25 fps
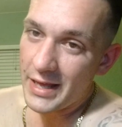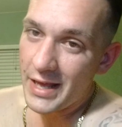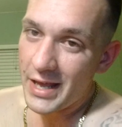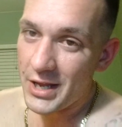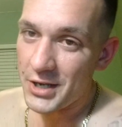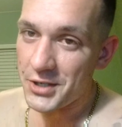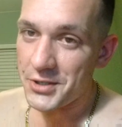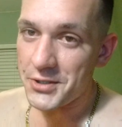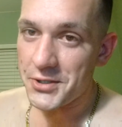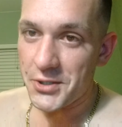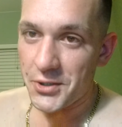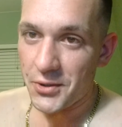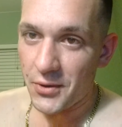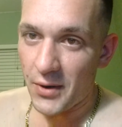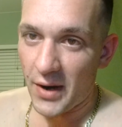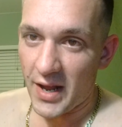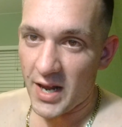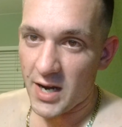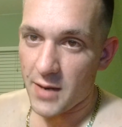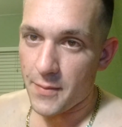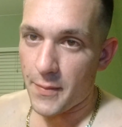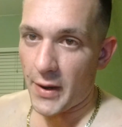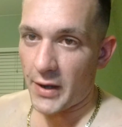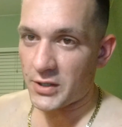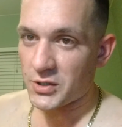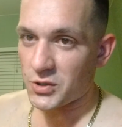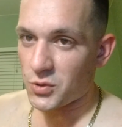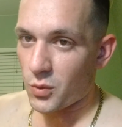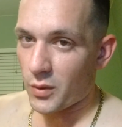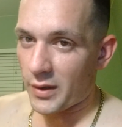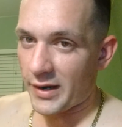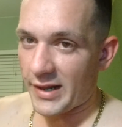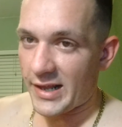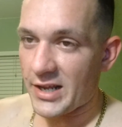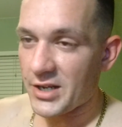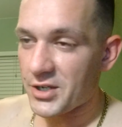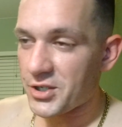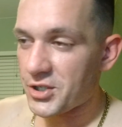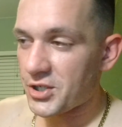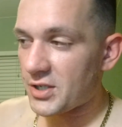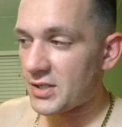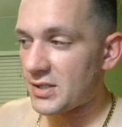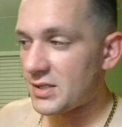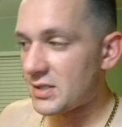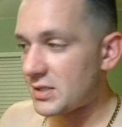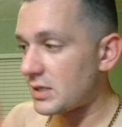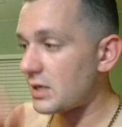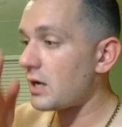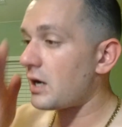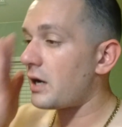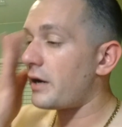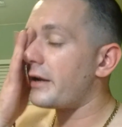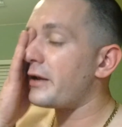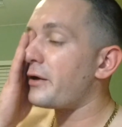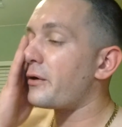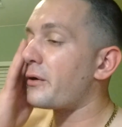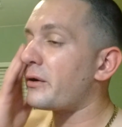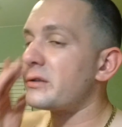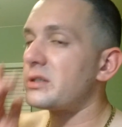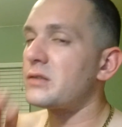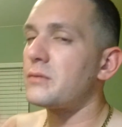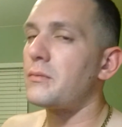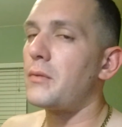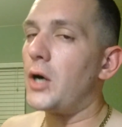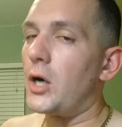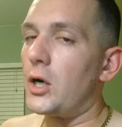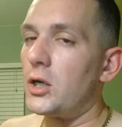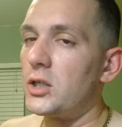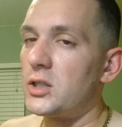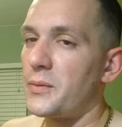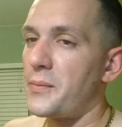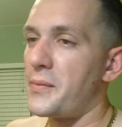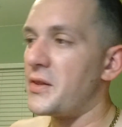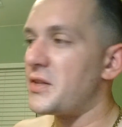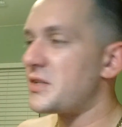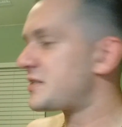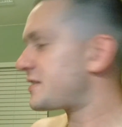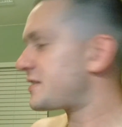Each strand about 20 inches. You want them all to be the